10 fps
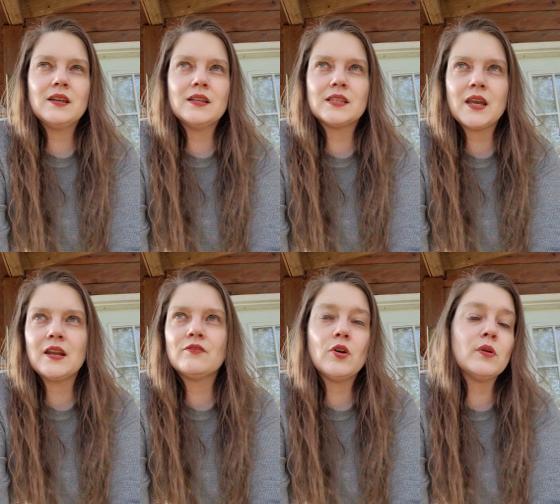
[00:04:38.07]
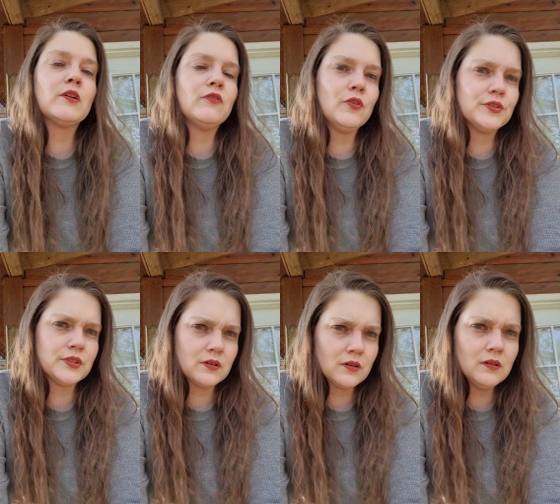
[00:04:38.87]
it's kind of going full
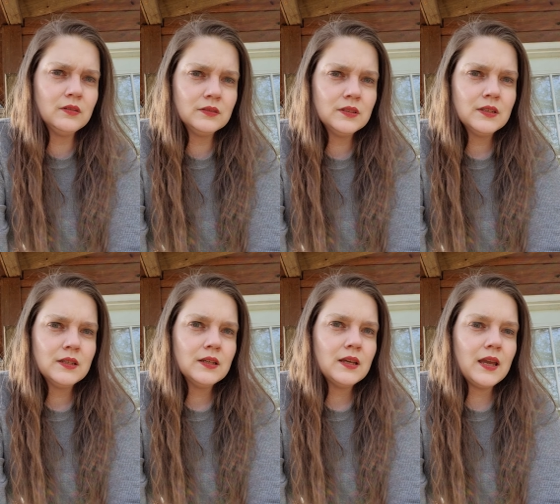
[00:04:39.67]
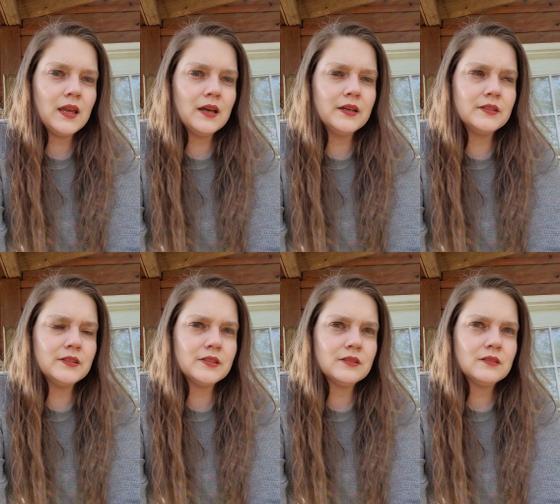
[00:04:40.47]
circle
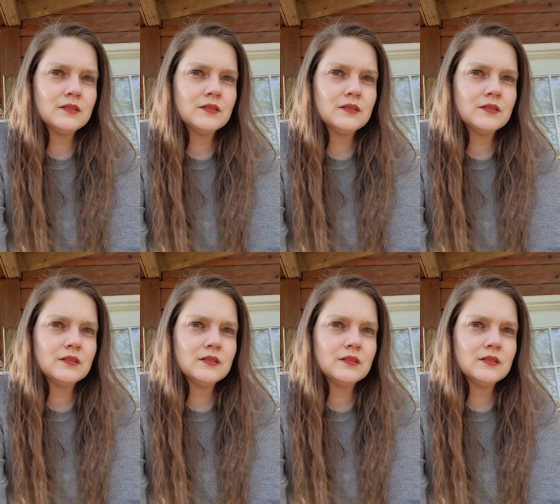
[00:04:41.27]
and